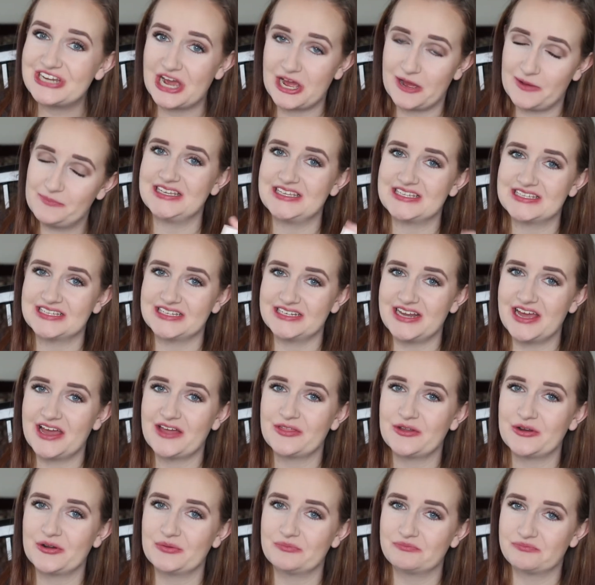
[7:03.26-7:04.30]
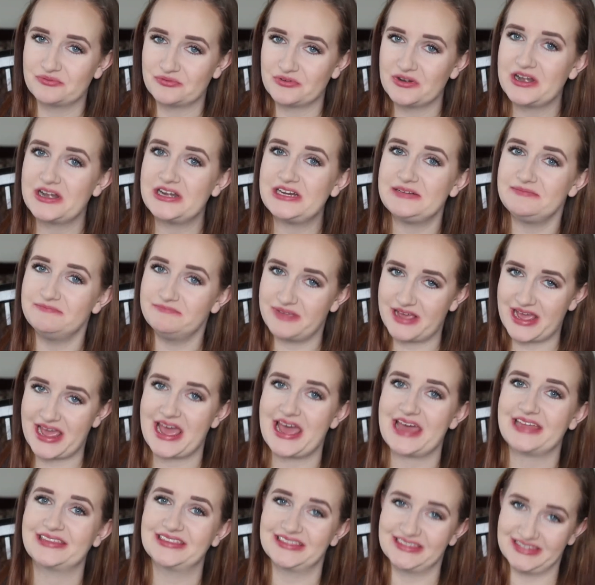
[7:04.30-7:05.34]
up is another pretty
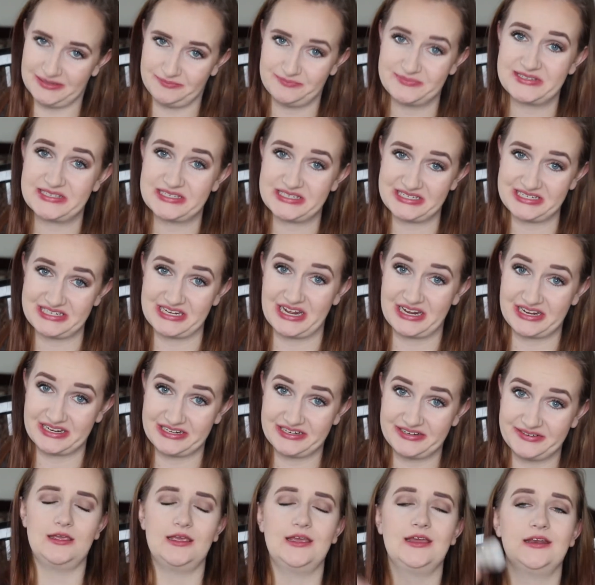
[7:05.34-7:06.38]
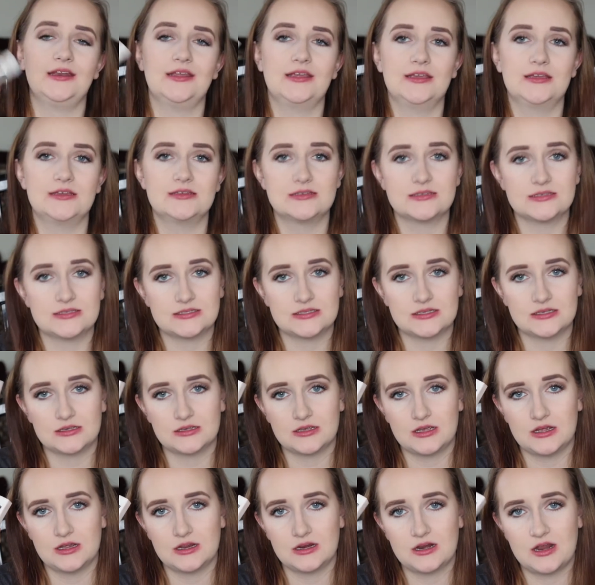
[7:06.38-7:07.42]
bad lipstick. It is
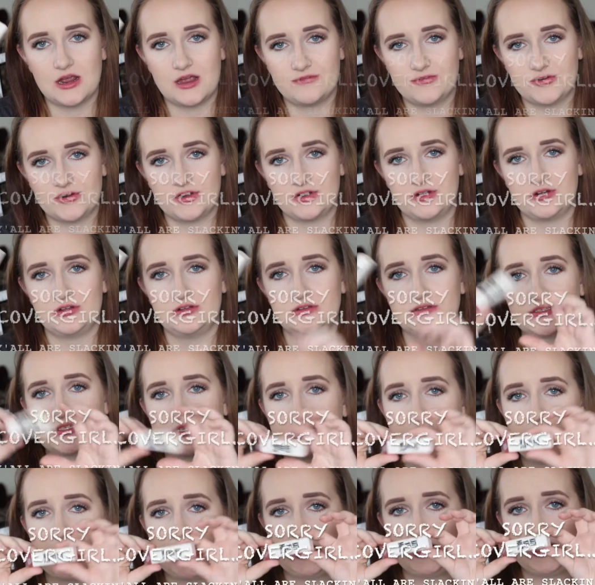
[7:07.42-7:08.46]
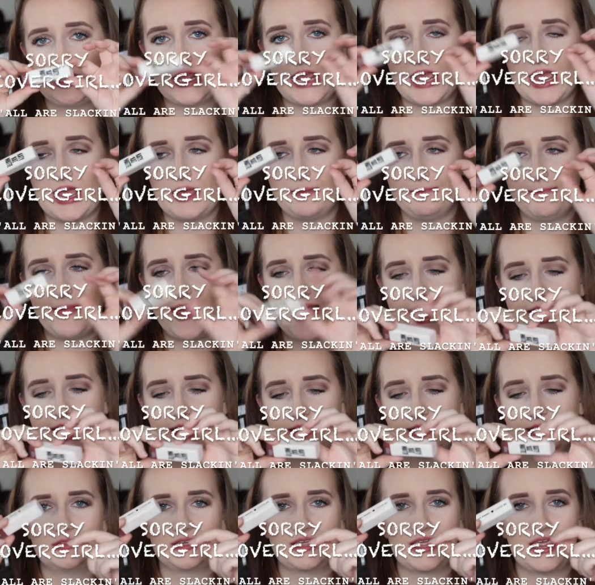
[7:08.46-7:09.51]
a CoverGirl's Katy Kat
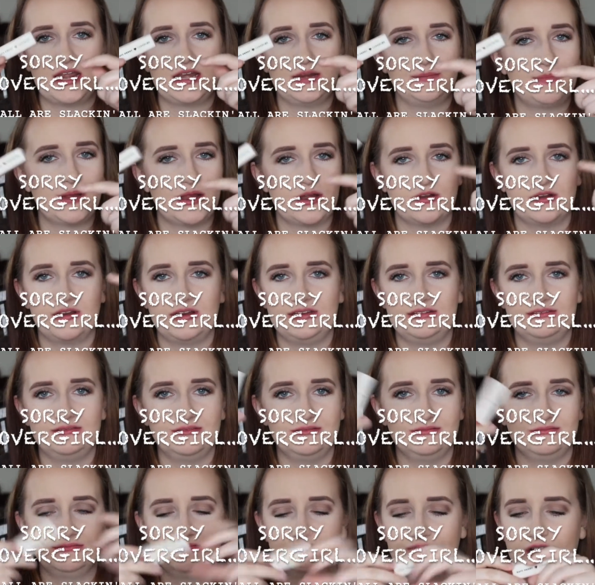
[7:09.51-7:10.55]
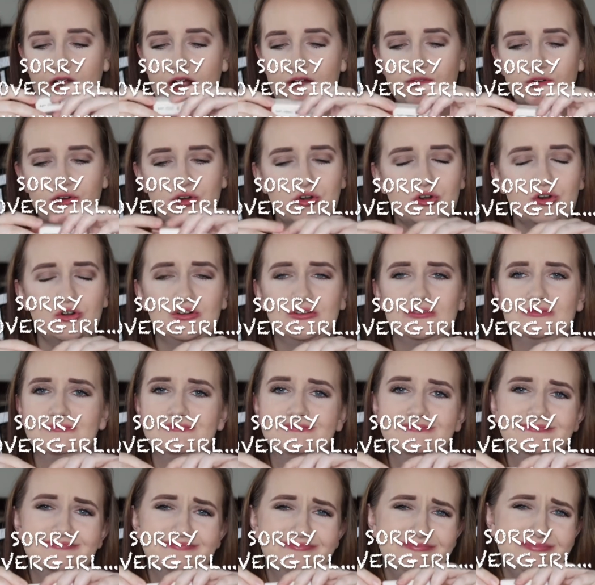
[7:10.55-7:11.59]
Matte, the Katy Perry CoverGirl
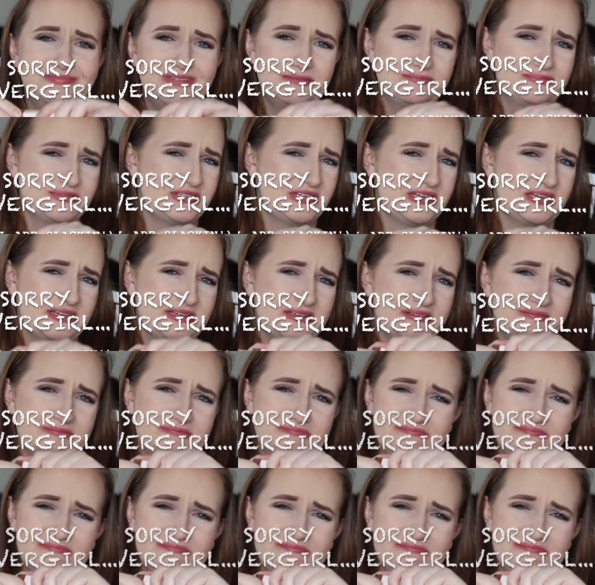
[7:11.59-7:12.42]
lipstick